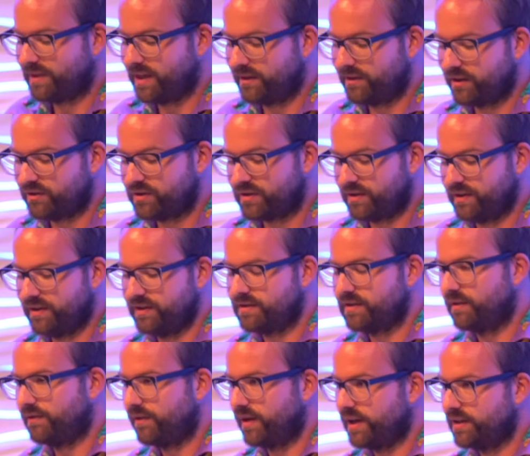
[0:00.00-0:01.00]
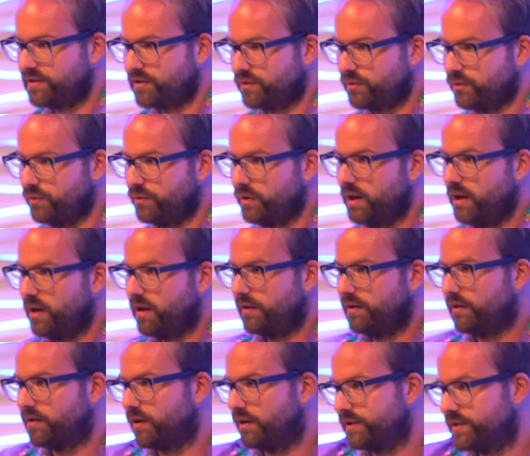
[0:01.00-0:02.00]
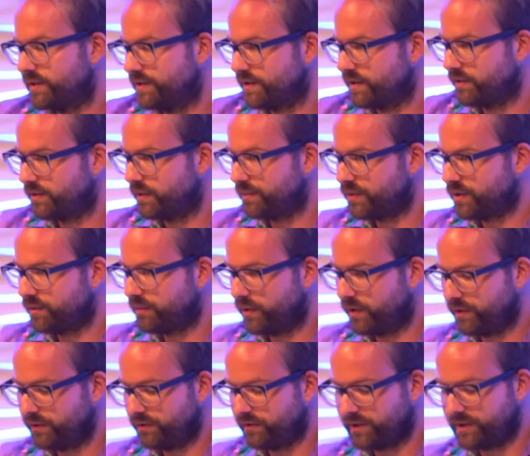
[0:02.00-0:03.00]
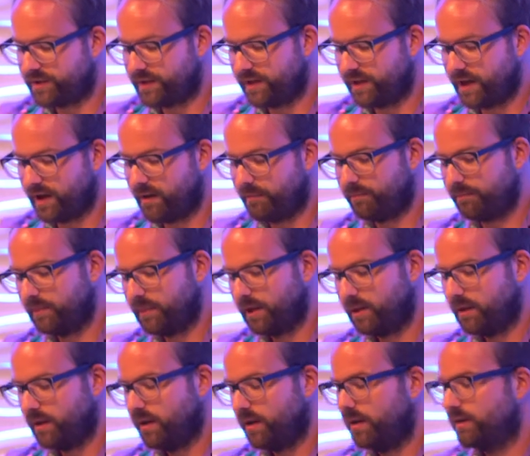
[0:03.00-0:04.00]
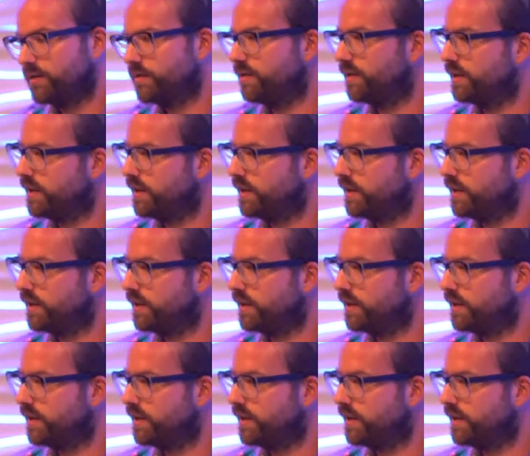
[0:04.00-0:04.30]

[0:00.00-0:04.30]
they're just an interface to the content decryption module, the CDM, to the